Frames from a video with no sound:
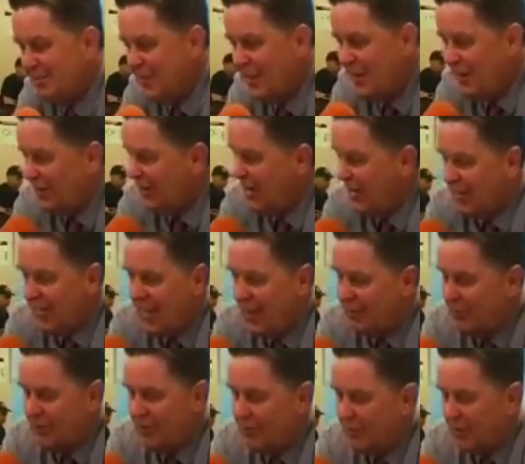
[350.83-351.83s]
you know, like
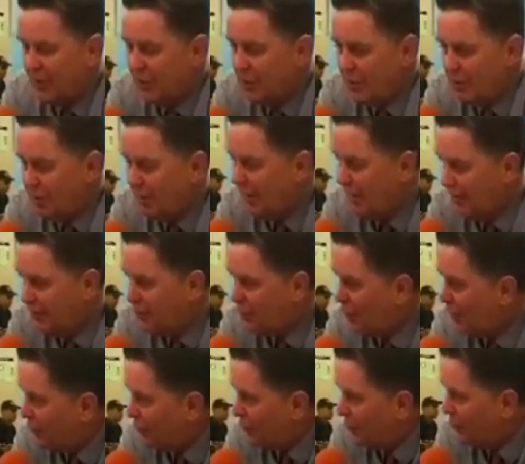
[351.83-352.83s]
everyone, we bled
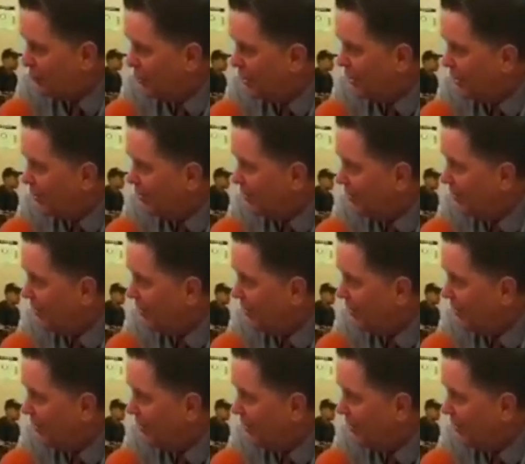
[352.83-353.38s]
for every point.